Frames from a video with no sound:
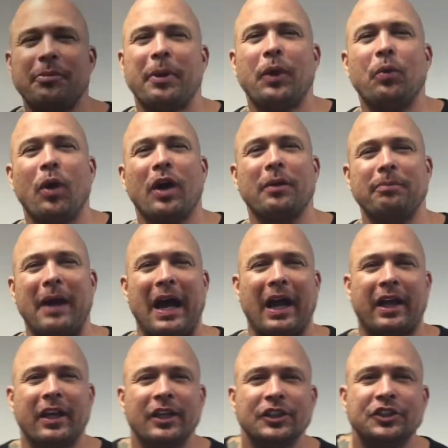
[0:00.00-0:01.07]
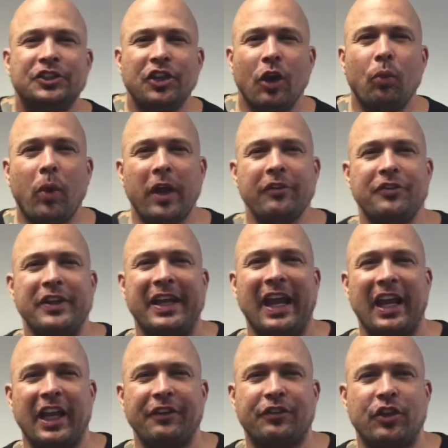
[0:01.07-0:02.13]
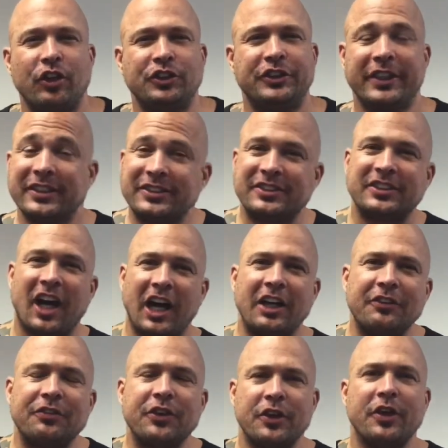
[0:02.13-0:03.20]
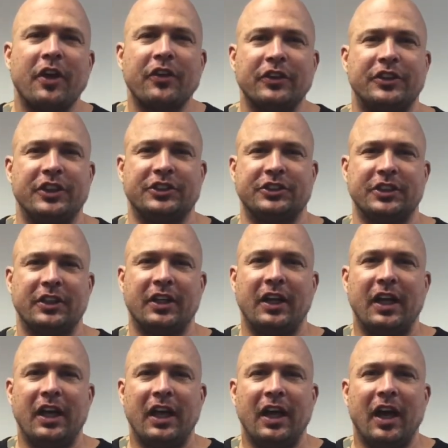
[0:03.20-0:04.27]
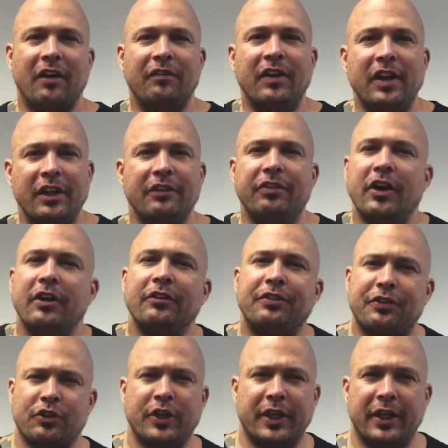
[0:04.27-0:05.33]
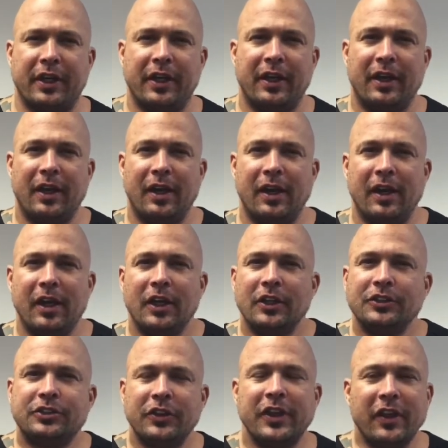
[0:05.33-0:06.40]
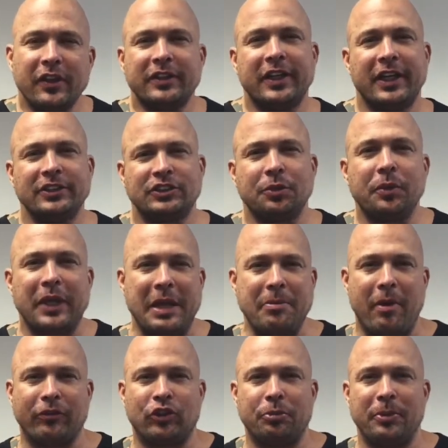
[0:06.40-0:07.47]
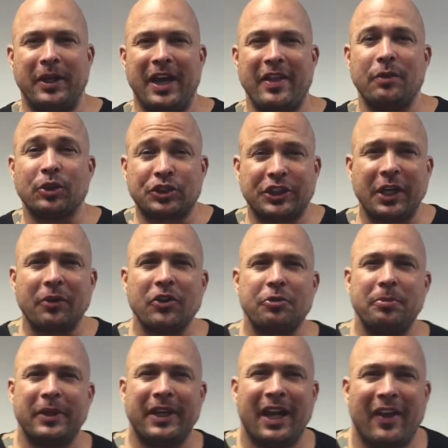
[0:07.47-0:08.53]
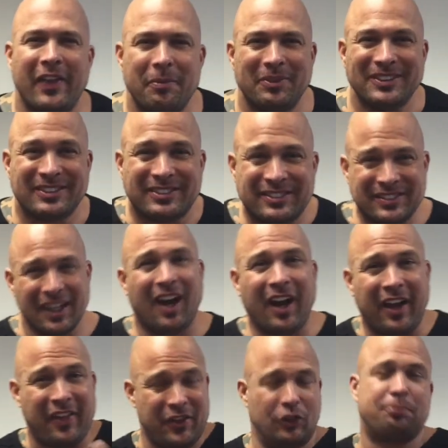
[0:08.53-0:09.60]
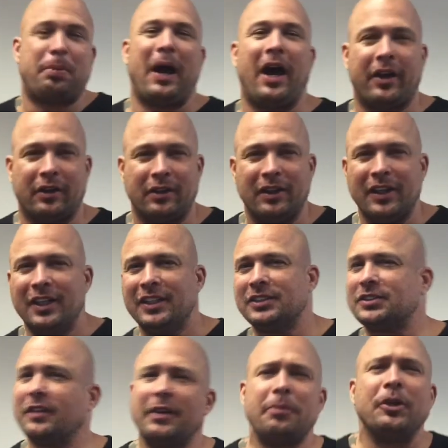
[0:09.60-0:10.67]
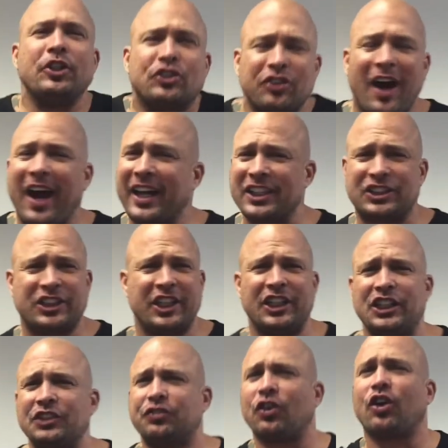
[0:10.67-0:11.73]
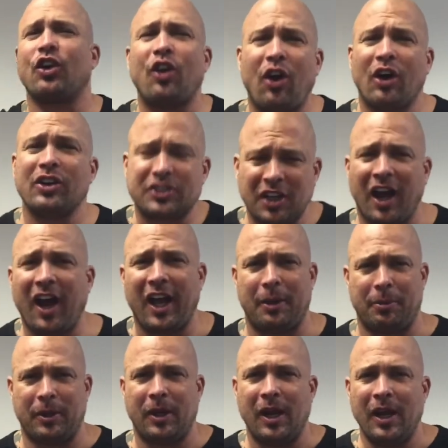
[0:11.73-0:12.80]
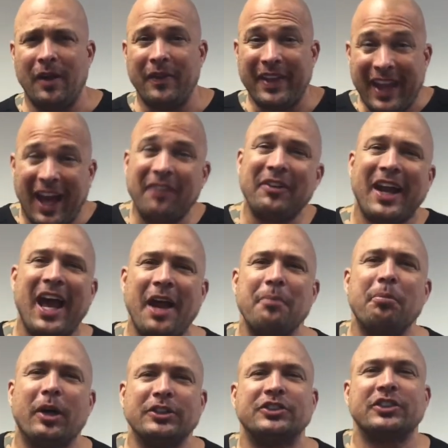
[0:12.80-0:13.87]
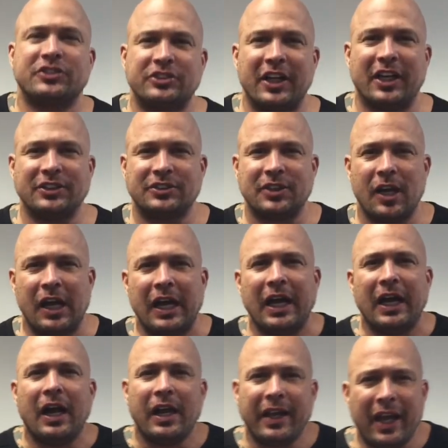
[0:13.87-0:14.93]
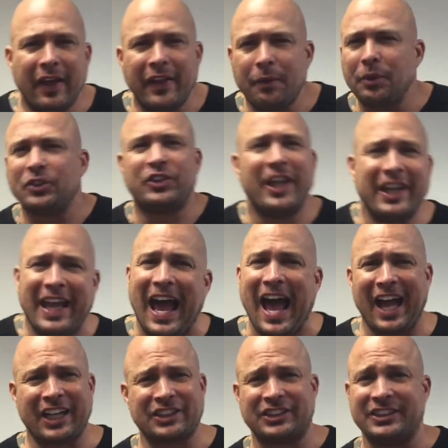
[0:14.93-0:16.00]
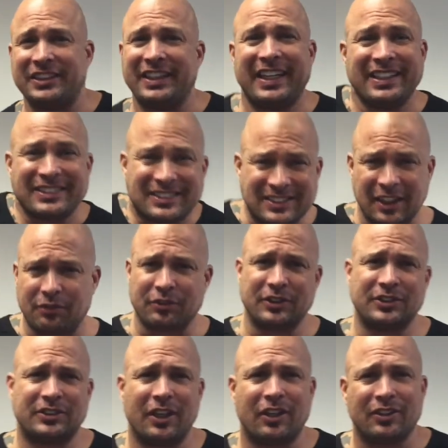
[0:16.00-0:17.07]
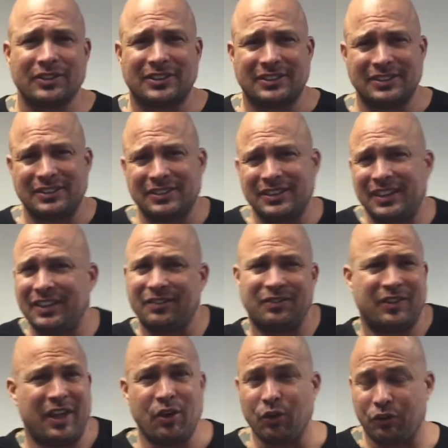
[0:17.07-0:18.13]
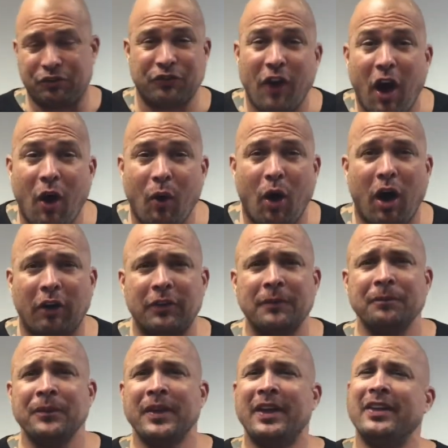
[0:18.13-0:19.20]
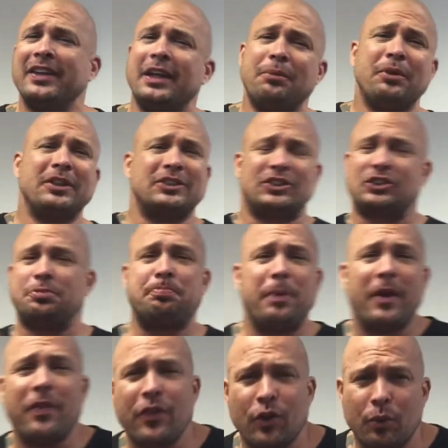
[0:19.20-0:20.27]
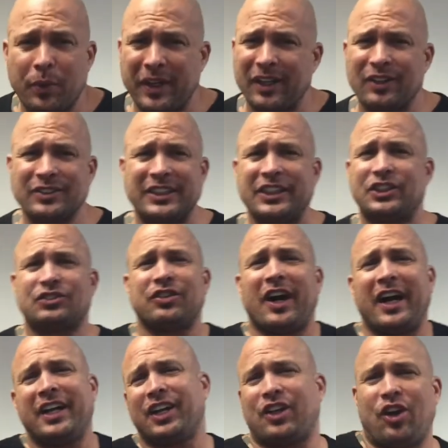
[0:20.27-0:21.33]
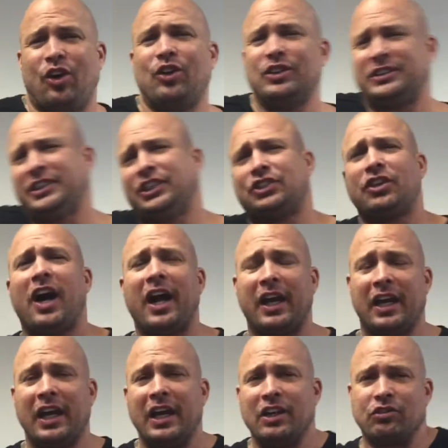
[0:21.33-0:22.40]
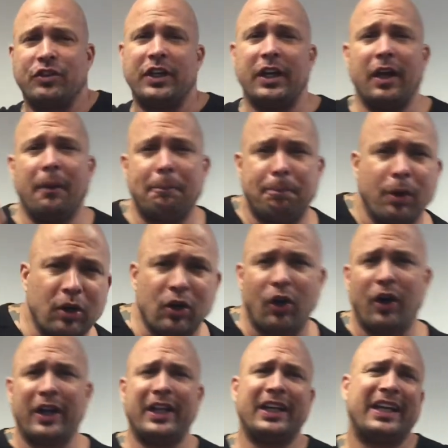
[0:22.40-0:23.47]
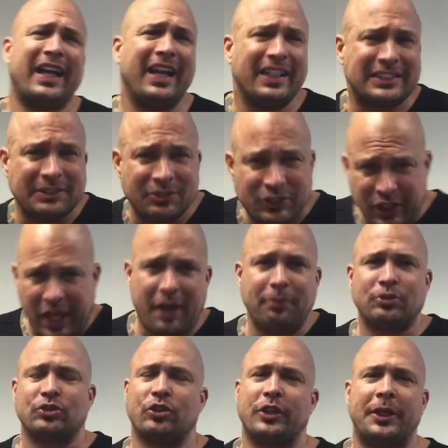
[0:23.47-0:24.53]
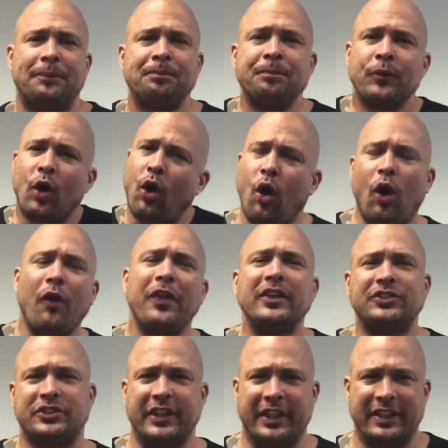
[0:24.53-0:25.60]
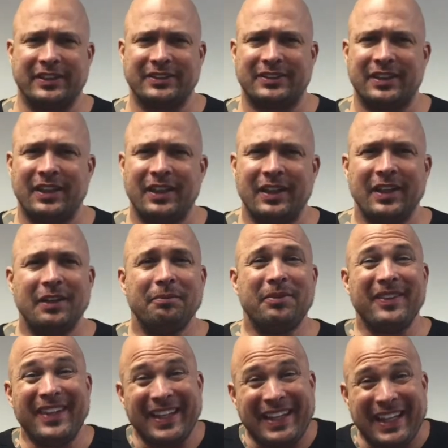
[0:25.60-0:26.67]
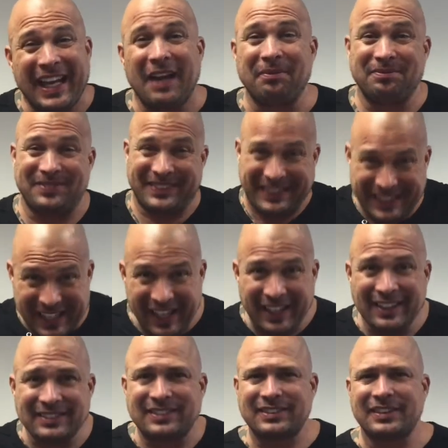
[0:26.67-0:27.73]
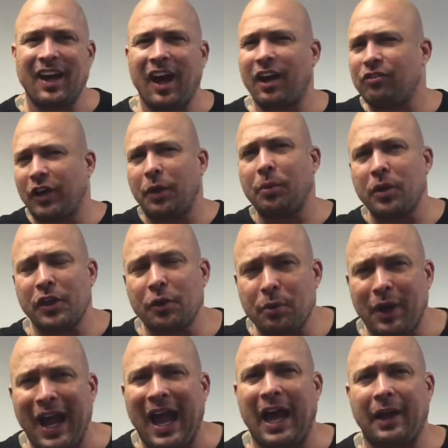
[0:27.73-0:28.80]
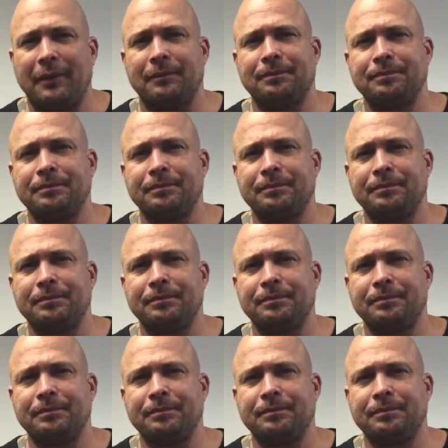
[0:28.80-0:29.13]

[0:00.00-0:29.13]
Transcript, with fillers: everybody, welcome back. Joe White from Get Life Coaching. It's time for another edition of Live Free. So the other day, someone came up to me and they were sharing with me how they've been stuck in this pattern. Something they've been trying to change for a long time and they haven't had much success. Yeah, they would take action and get some results and it would fall off. They would spin their wheels. They try to coach. They tried reading a book on it, getting some tapes on it, all these things. But they kept getting stuck right where they were at.